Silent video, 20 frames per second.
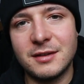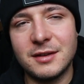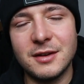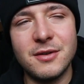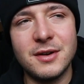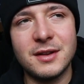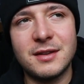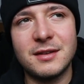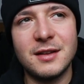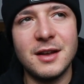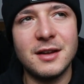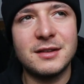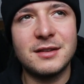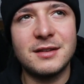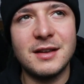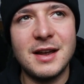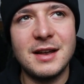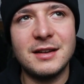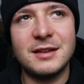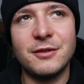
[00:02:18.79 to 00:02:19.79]
So it's
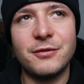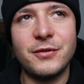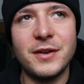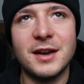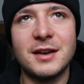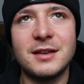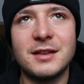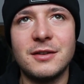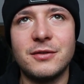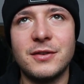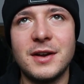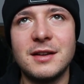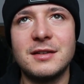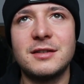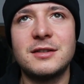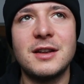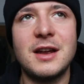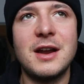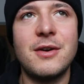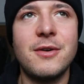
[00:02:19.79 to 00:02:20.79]
not as effective as
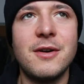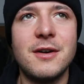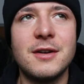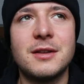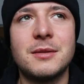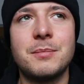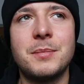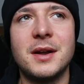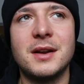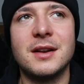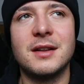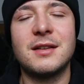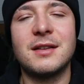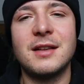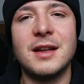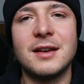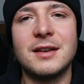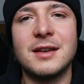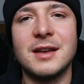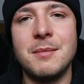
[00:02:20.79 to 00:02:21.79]
steroids, but it's
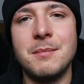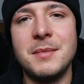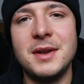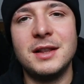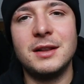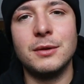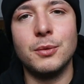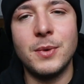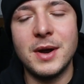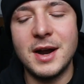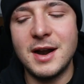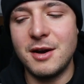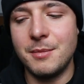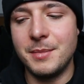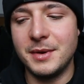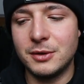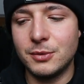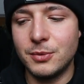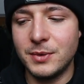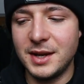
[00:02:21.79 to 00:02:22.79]
like a middleware
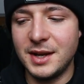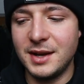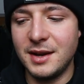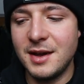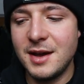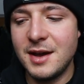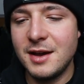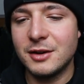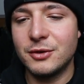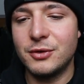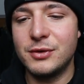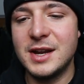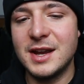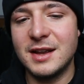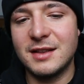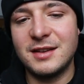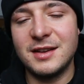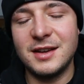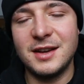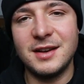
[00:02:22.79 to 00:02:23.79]
between
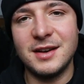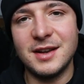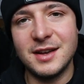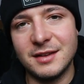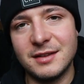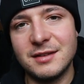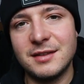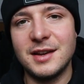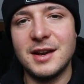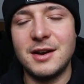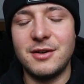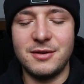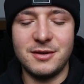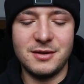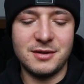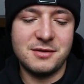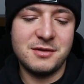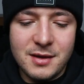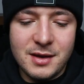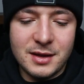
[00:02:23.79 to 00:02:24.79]
creatine and
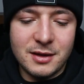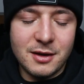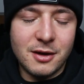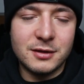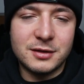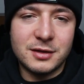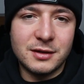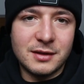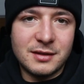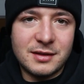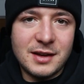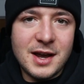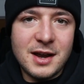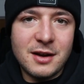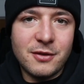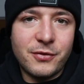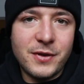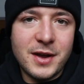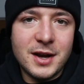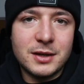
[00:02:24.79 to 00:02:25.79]
steroids. And also the
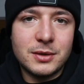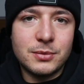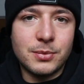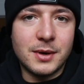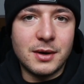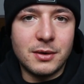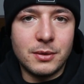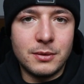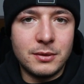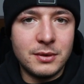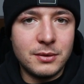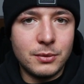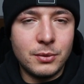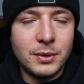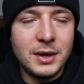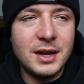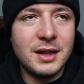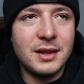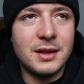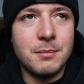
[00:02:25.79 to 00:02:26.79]
side effects were
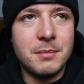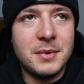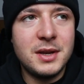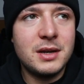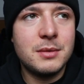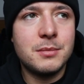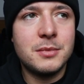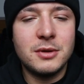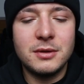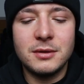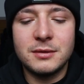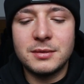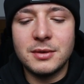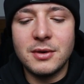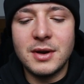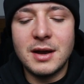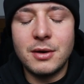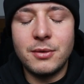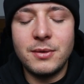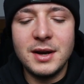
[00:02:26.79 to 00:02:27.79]
really minimal,
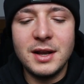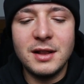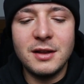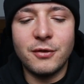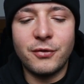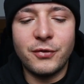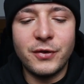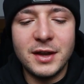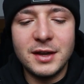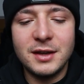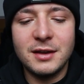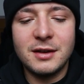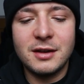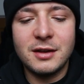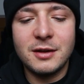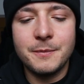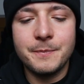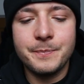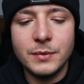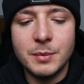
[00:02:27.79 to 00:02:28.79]
so I really
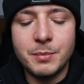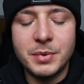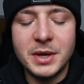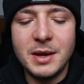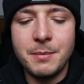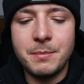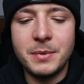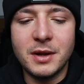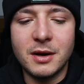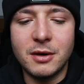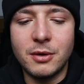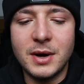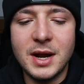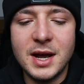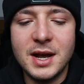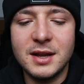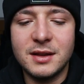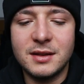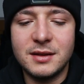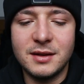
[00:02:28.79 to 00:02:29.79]
think the people are
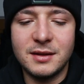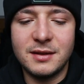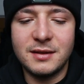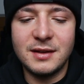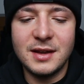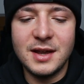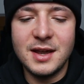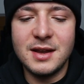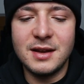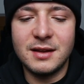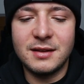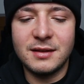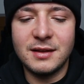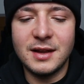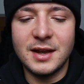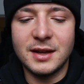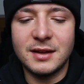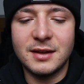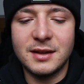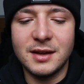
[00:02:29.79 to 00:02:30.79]
right that say it's
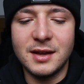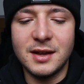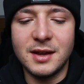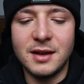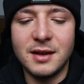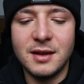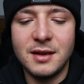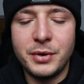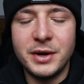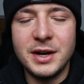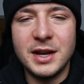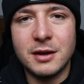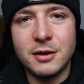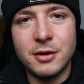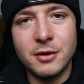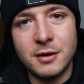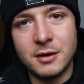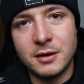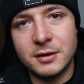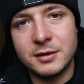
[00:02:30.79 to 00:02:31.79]
like a
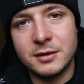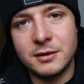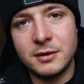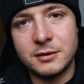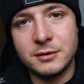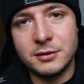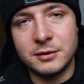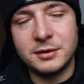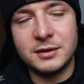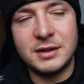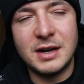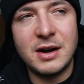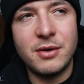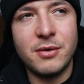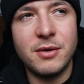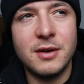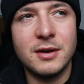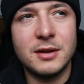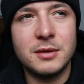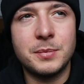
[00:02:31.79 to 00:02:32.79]
precursor to
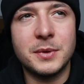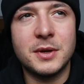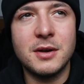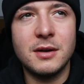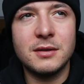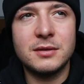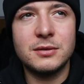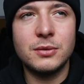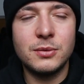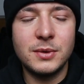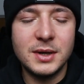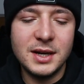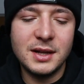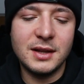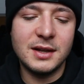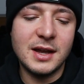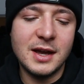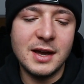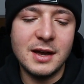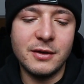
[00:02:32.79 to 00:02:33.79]
steroids, because you
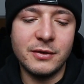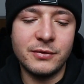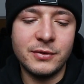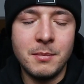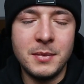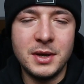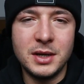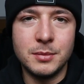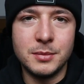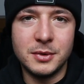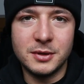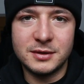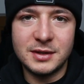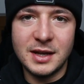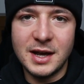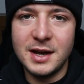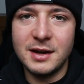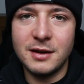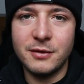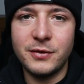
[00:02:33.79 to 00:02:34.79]
really have minimal
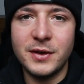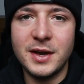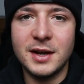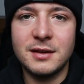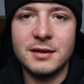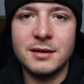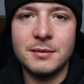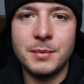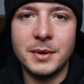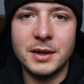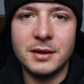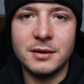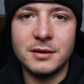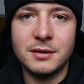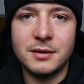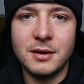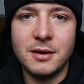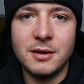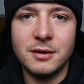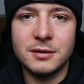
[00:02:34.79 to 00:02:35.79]
side effects, but
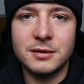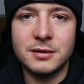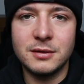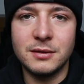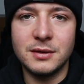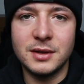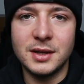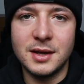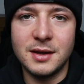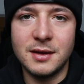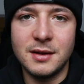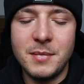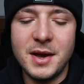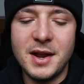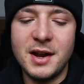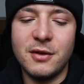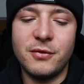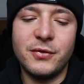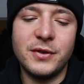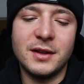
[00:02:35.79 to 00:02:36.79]
also the
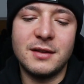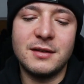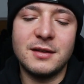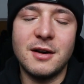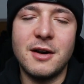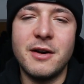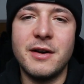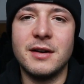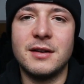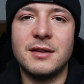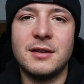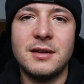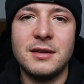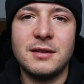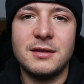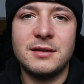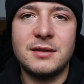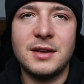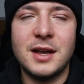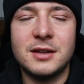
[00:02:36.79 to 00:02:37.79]
benefits aren't
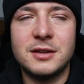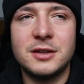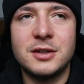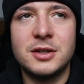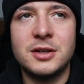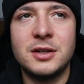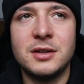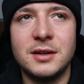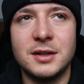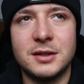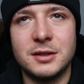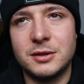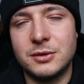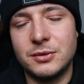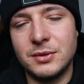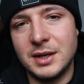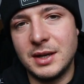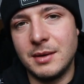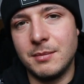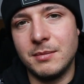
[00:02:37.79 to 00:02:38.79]
such
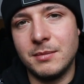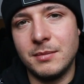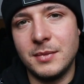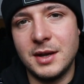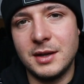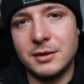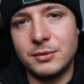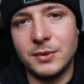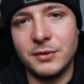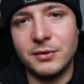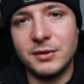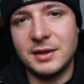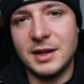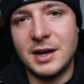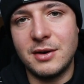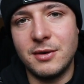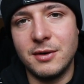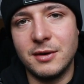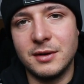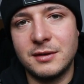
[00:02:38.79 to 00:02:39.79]
extreme as with
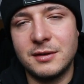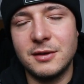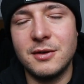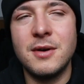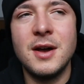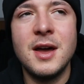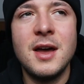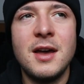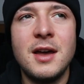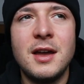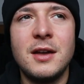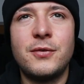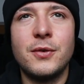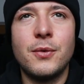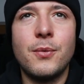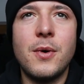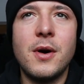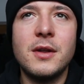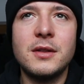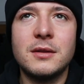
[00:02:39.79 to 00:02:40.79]
steroids. So if
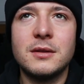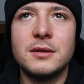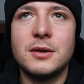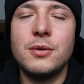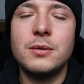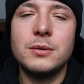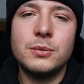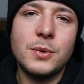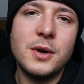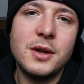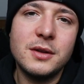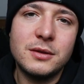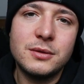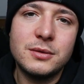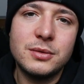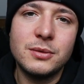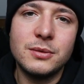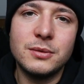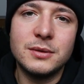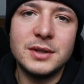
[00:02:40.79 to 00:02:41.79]
you don't want
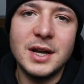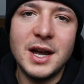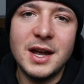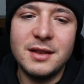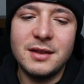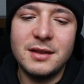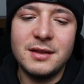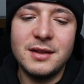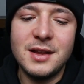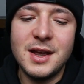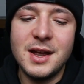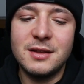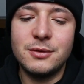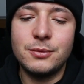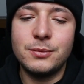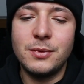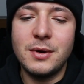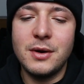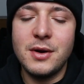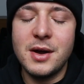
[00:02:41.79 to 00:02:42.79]
to get that
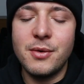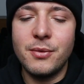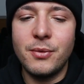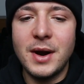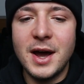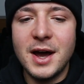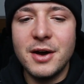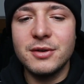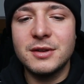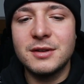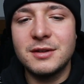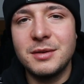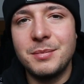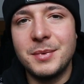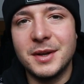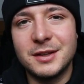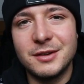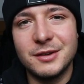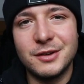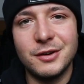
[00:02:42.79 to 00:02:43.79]
route,
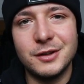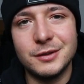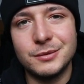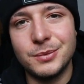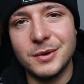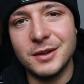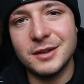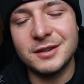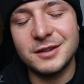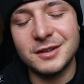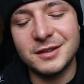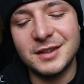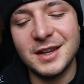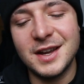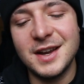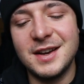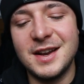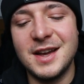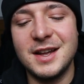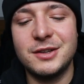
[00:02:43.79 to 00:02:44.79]
but you don't want to
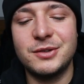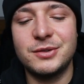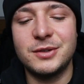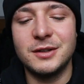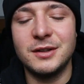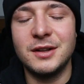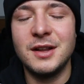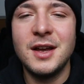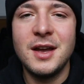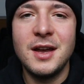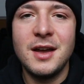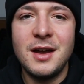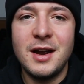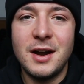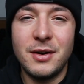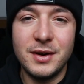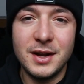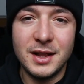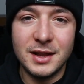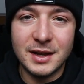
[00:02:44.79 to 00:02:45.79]
stay natural,
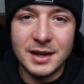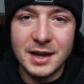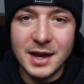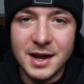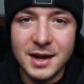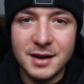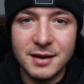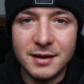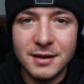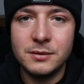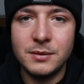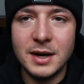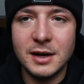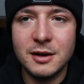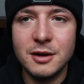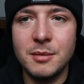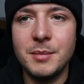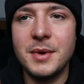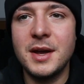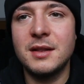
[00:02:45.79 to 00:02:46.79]
I really can
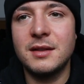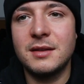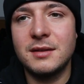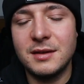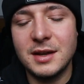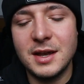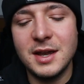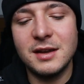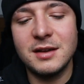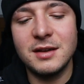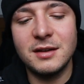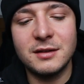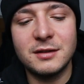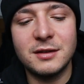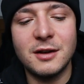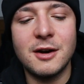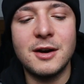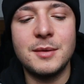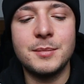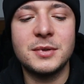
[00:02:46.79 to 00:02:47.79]
recommend taking
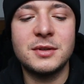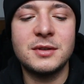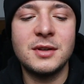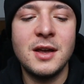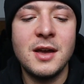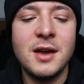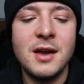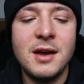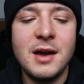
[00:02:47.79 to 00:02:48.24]
SARMs.